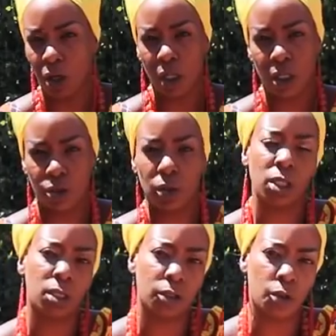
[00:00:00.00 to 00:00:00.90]
got into
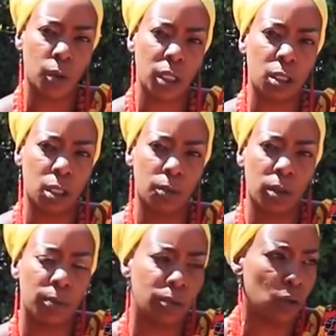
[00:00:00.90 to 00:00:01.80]
this situation
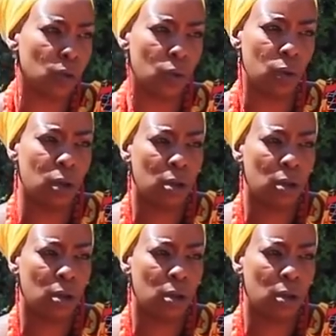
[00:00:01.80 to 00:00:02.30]
with the Mzungu.